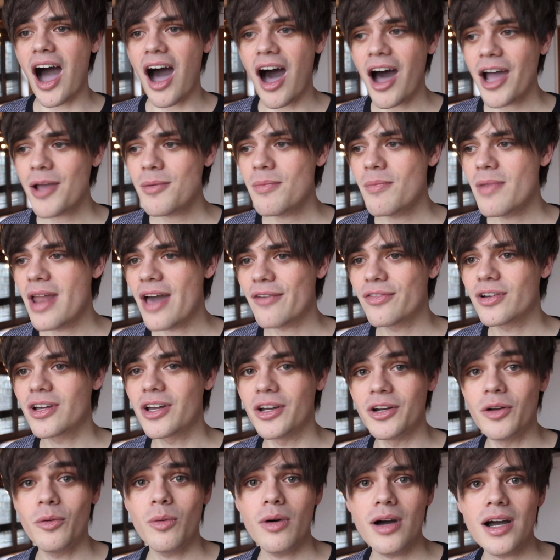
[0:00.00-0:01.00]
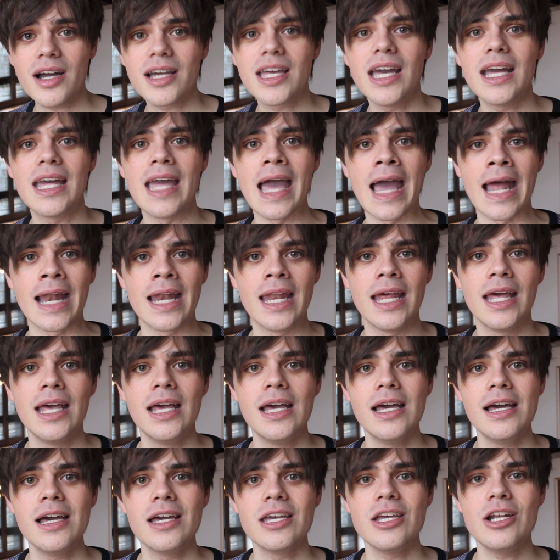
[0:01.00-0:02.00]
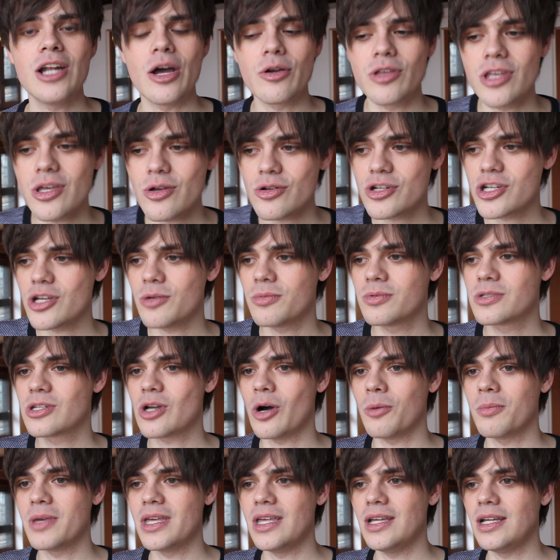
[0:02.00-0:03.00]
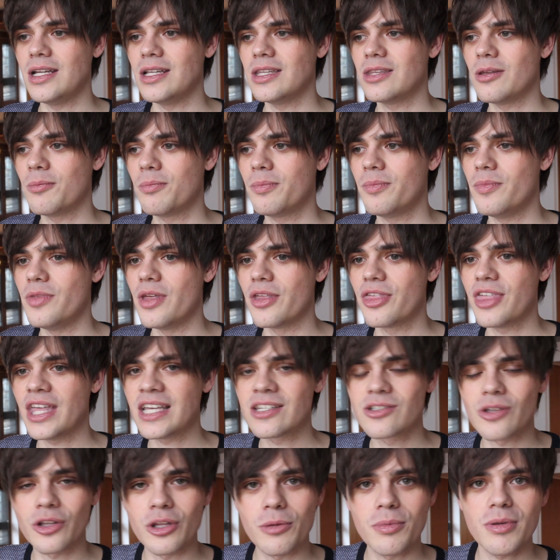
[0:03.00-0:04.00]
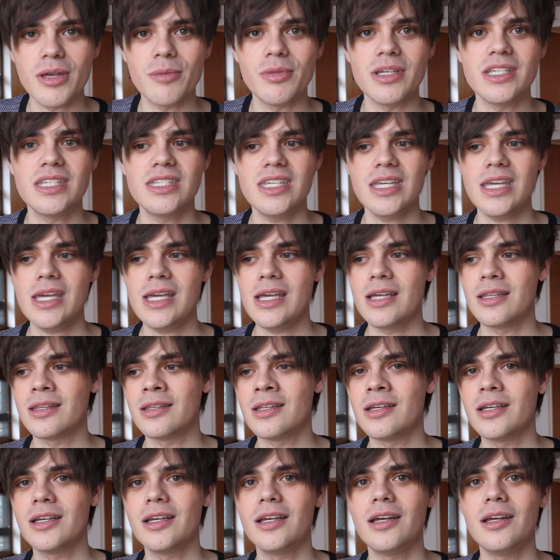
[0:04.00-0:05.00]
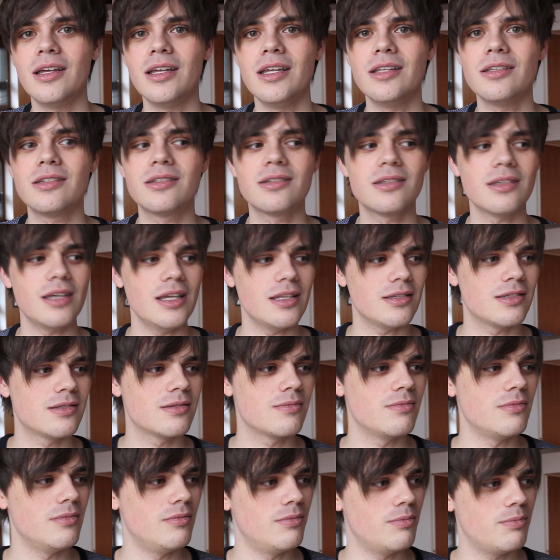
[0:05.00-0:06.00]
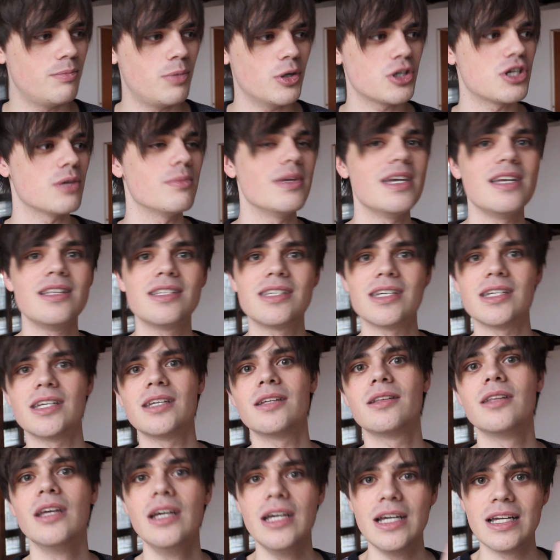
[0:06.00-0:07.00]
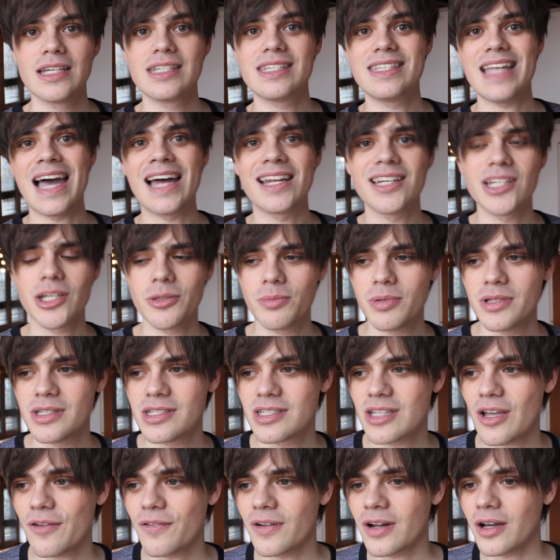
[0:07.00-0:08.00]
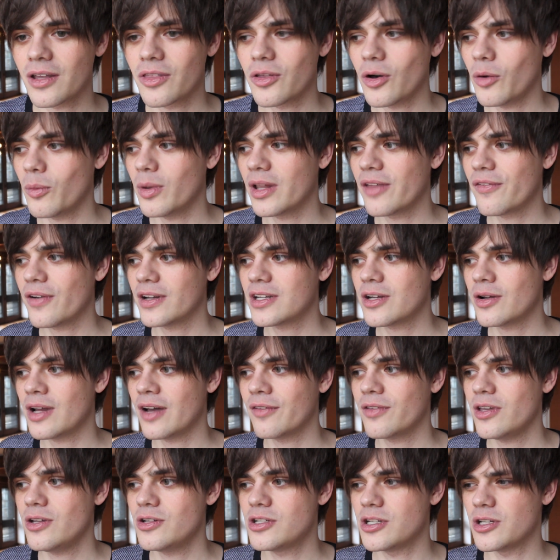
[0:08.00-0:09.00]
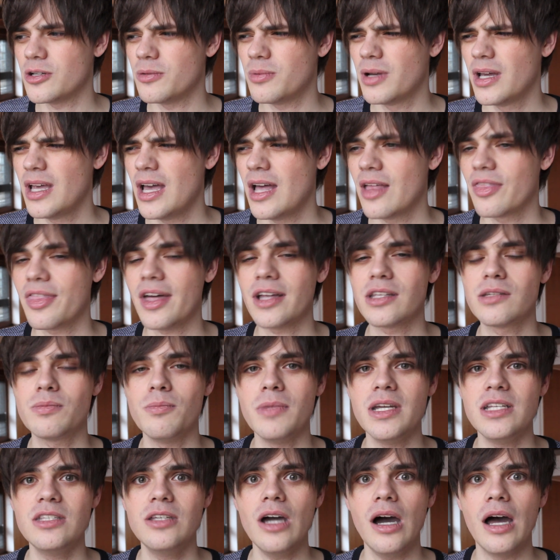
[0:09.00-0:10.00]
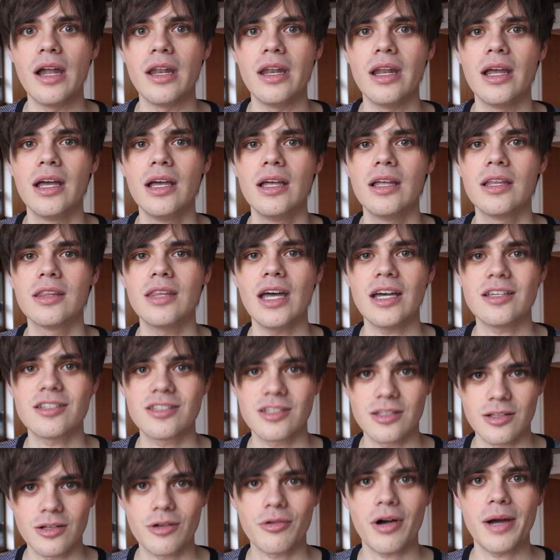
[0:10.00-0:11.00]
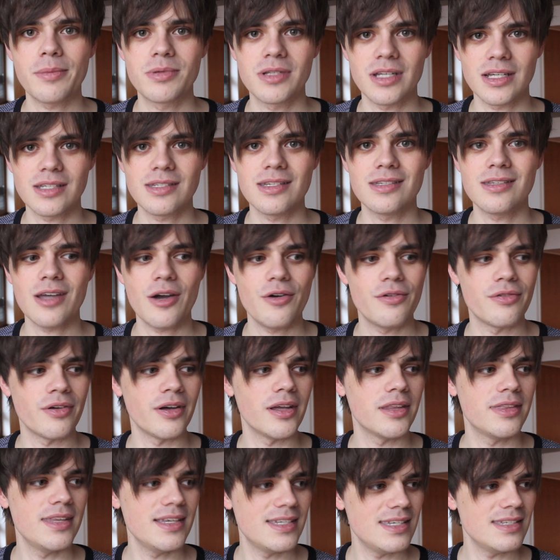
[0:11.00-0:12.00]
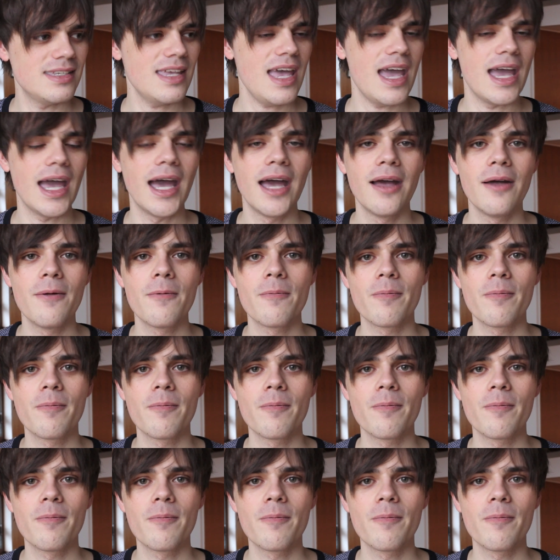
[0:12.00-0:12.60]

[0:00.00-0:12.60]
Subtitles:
I'm never going to work again. You know, YouTube's got me the things on the BBC, and it's pushing me into stand-up and stuff, and I thought, well, if I don't have YouTube, that's me done. That's crabstickz is over. This is it.